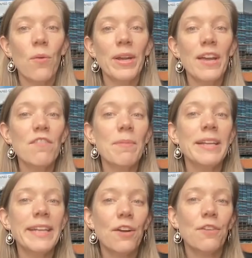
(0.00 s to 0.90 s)
we have
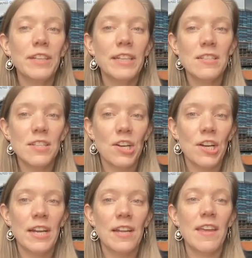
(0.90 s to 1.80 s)
been carefully
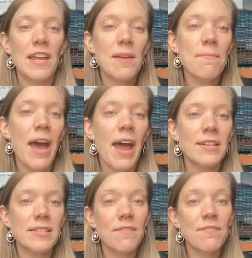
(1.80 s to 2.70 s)
considering the
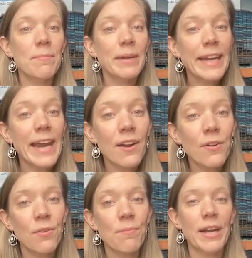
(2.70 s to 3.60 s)
impacts of the
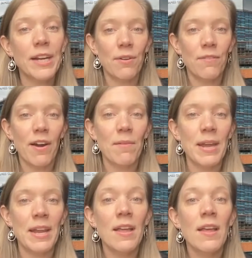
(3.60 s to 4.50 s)
mechanical
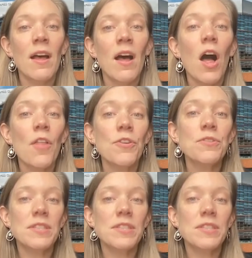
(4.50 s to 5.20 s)
microenvironment on those